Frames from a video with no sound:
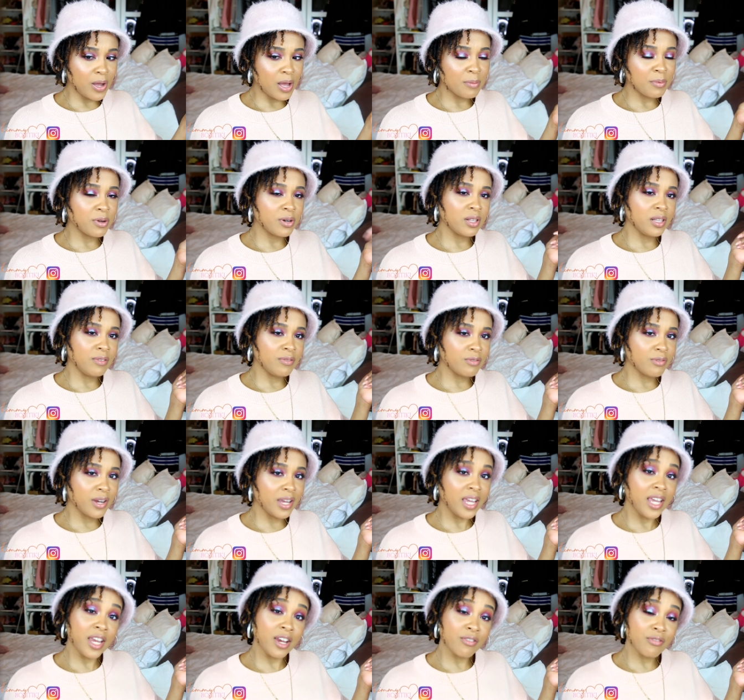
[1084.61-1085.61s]
I'm gonna leave it right
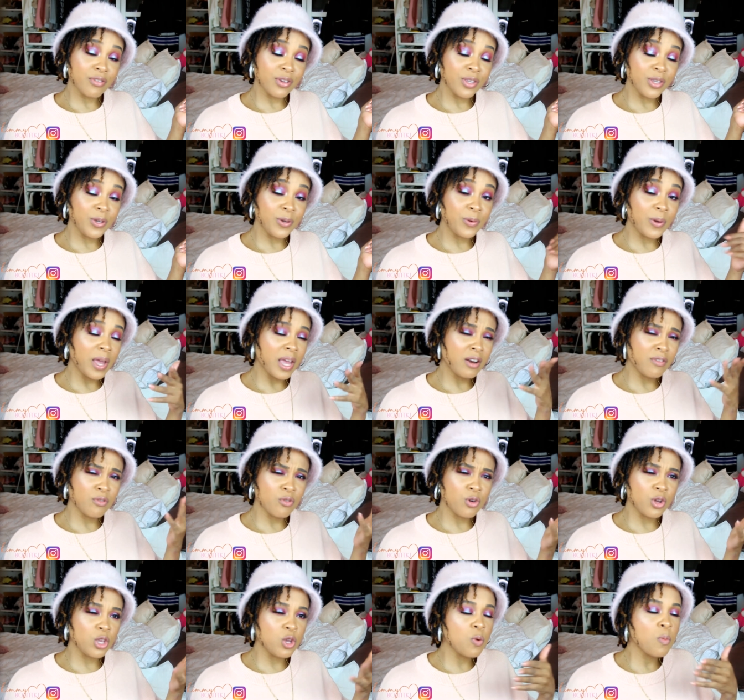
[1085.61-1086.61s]
here for you, and of
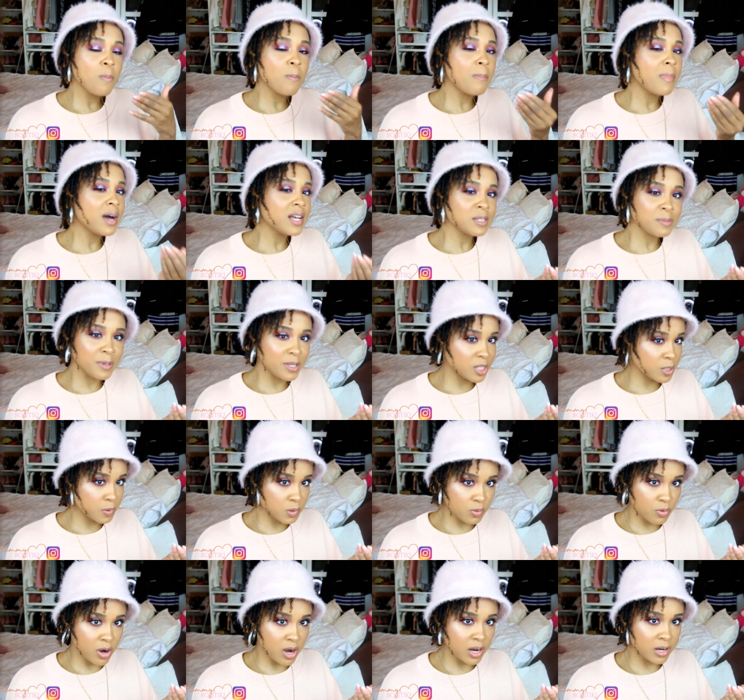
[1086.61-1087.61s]
course, you must be
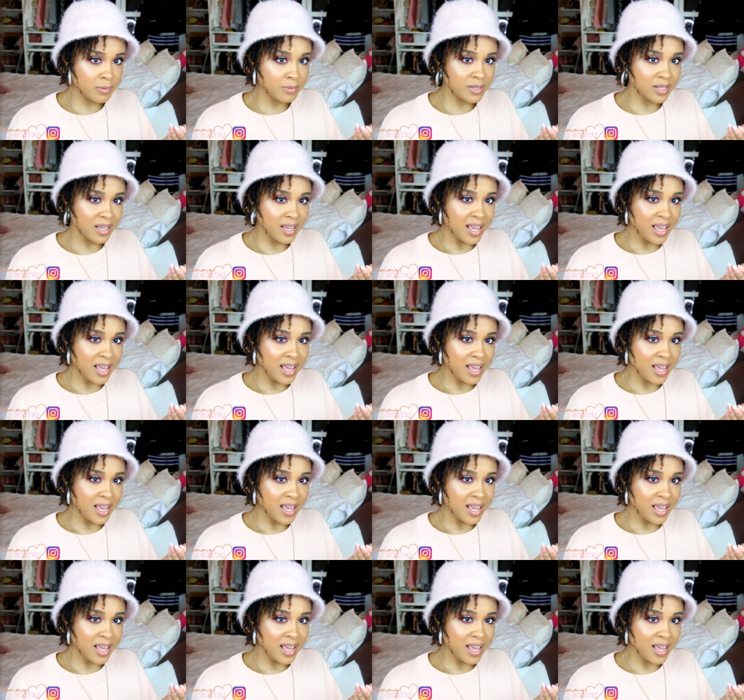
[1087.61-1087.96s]
subscribed.